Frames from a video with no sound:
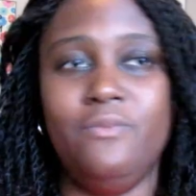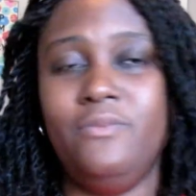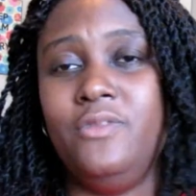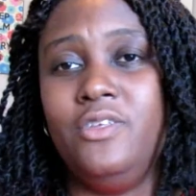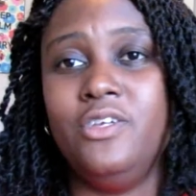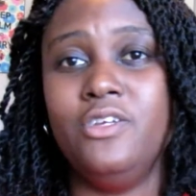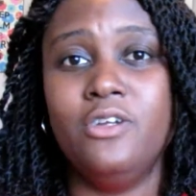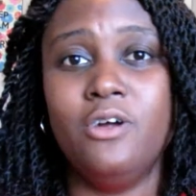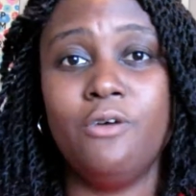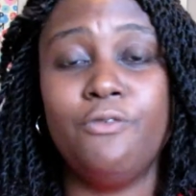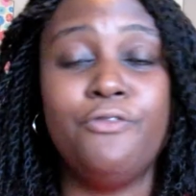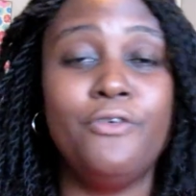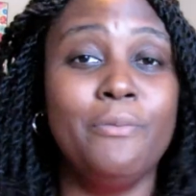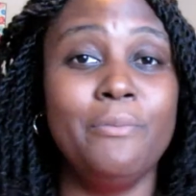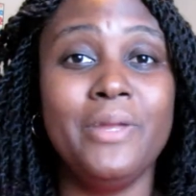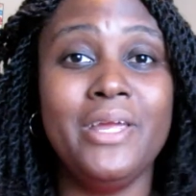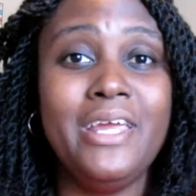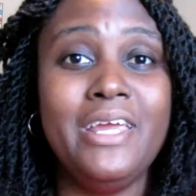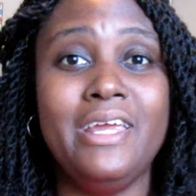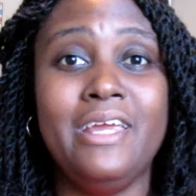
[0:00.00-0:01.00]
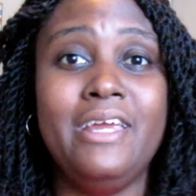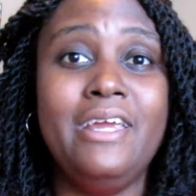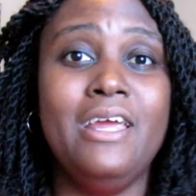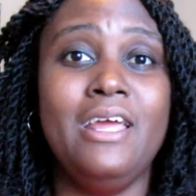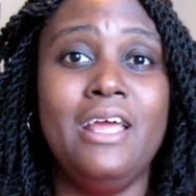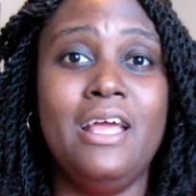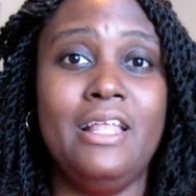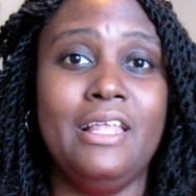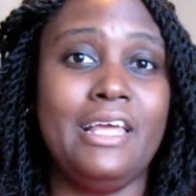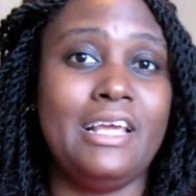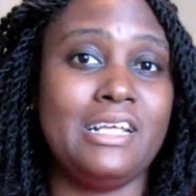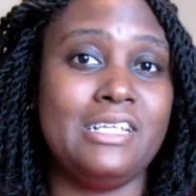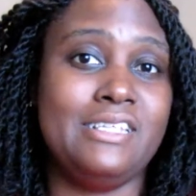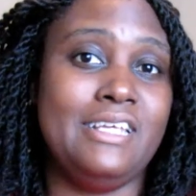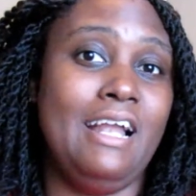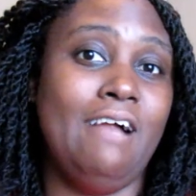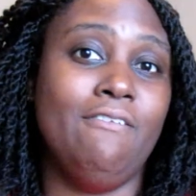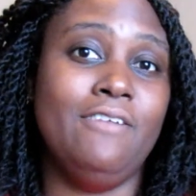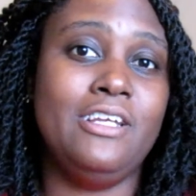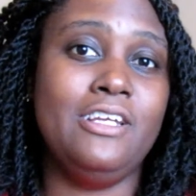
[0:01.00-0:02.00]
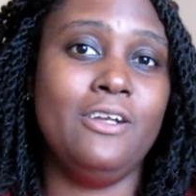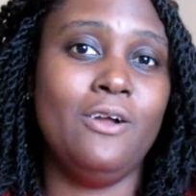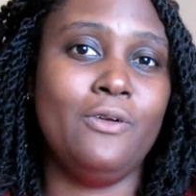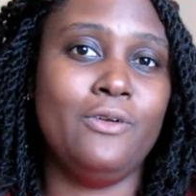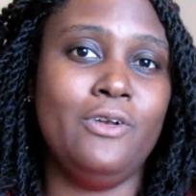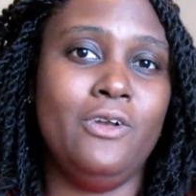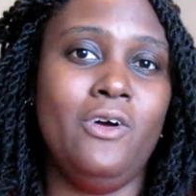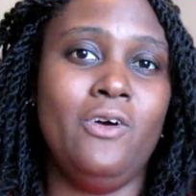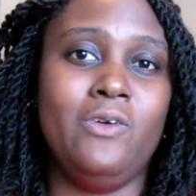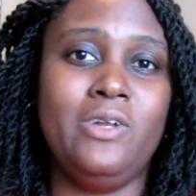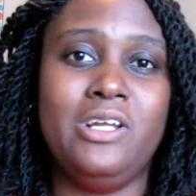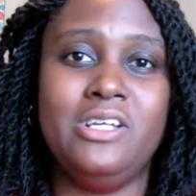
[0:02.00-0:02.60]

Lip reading: for me, like I said, I really don't know.